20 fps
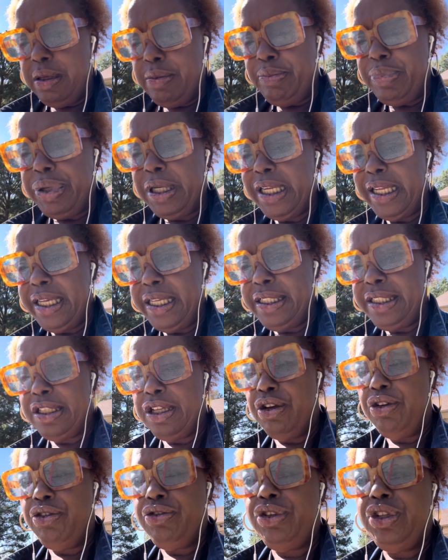placed
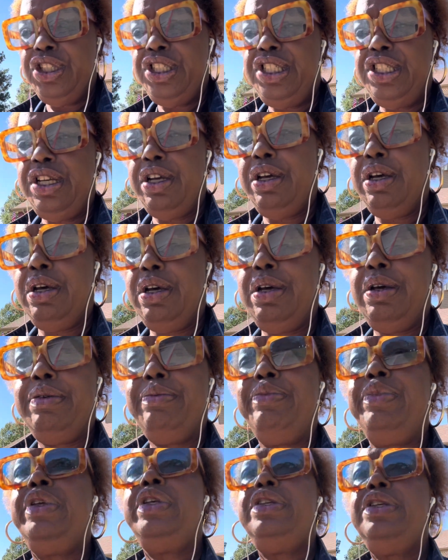on a job
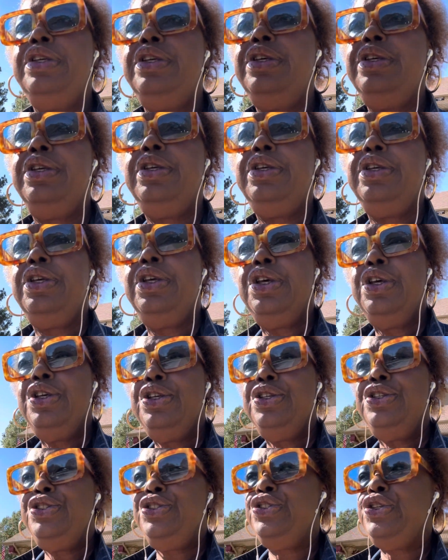
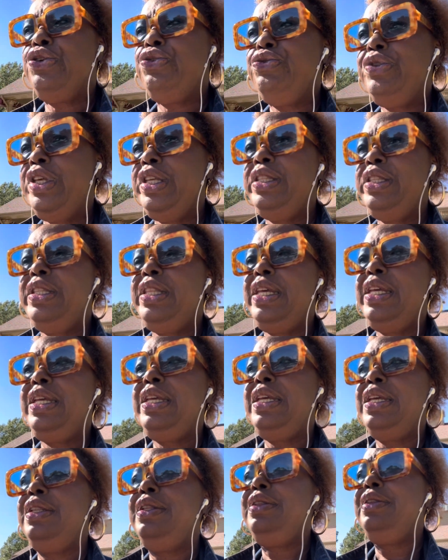so that they
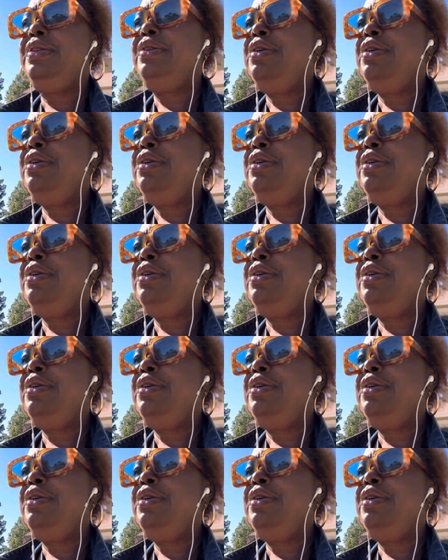can